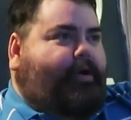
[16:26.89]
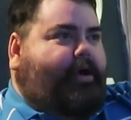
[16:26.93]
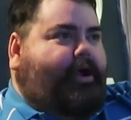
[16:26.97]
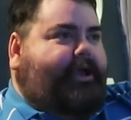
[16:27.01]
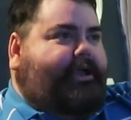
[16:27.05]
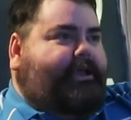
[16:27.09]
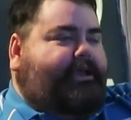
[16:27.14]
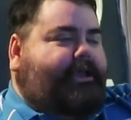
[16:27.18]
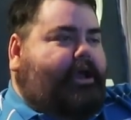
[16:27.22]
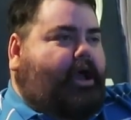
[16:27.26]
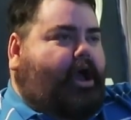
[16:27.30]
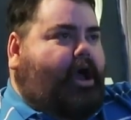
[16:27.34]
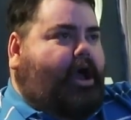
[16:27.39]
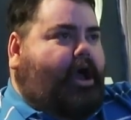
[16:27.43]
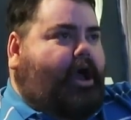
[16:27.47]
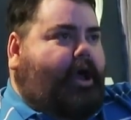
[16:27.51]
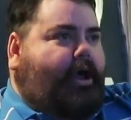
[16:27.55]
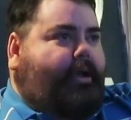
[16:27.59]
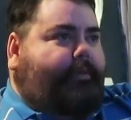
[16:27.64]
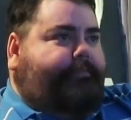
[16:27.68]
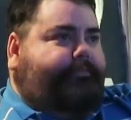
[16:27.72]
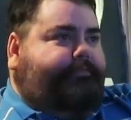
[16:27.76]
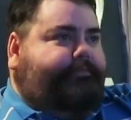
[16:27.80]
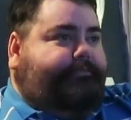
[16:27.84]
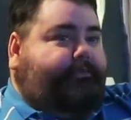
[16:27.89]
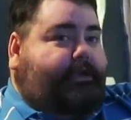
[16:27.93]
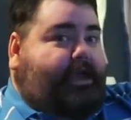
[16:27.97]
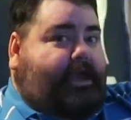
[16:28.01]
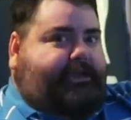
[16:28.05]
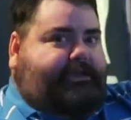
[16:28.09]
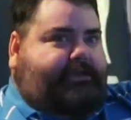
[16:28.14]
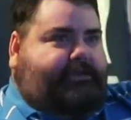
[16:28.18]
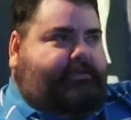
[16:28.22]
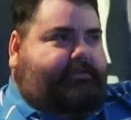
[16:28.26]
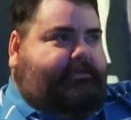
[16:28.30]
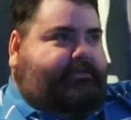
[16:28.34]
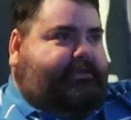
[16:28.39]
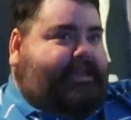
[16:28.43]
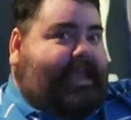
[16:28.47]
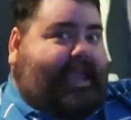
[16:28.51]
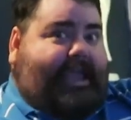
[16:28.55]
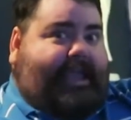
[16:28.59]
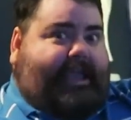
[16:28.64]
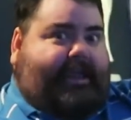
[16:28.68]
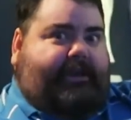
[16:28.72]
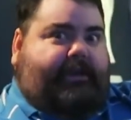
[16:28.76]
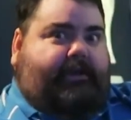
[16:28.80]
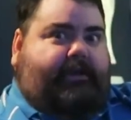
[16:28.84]
Boy, um, a
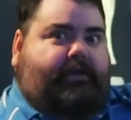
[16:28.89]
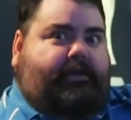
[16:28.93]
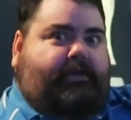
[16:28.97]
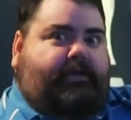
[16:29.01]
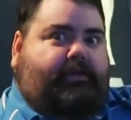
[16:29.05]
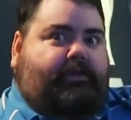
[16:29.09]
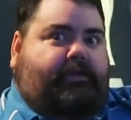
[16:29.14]
ten.